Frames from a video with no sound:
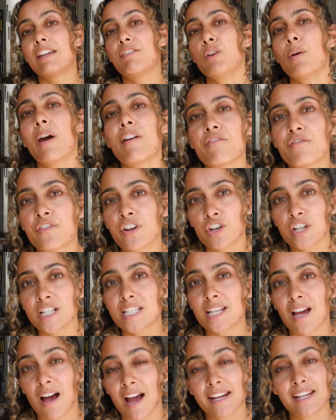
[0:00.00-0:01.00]
if you have very
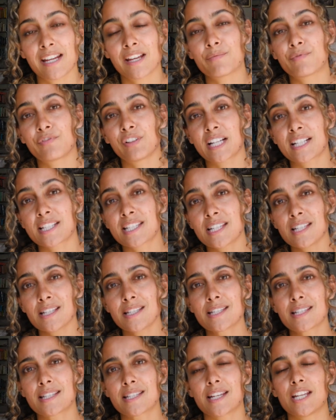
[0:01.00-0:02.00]
tight hip
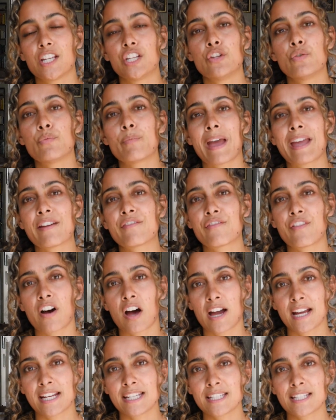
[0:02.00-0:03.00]
flexors, you may
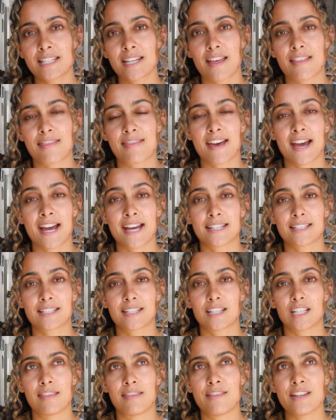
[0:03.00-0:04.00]
find
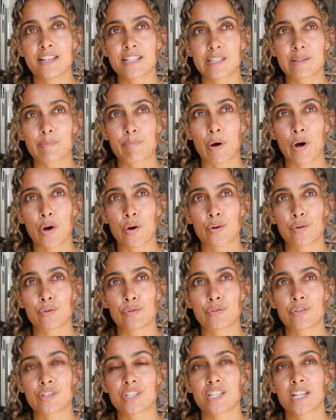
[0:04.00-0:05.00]
that this
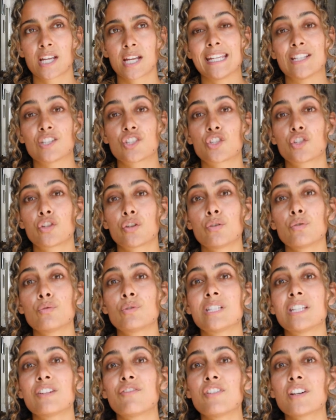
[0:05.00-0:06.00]
pose is too
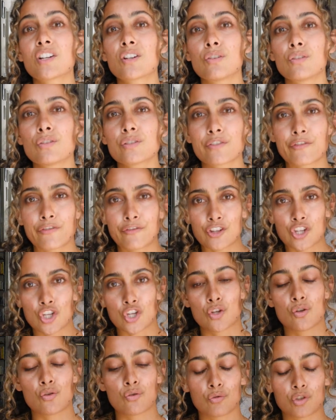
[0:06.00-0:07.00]
difficult for
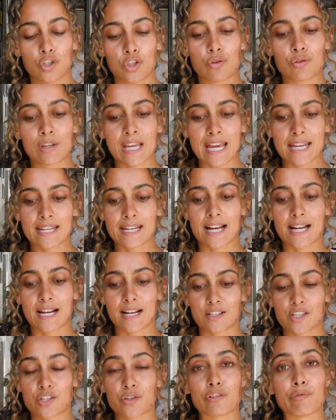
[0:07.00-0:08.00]
you to get
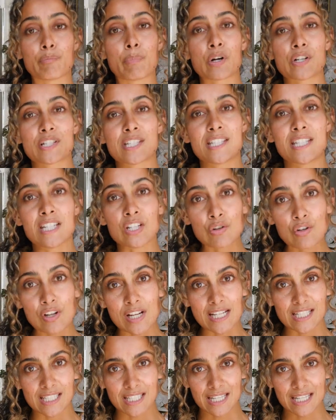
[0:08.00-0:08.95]
a sort of posterior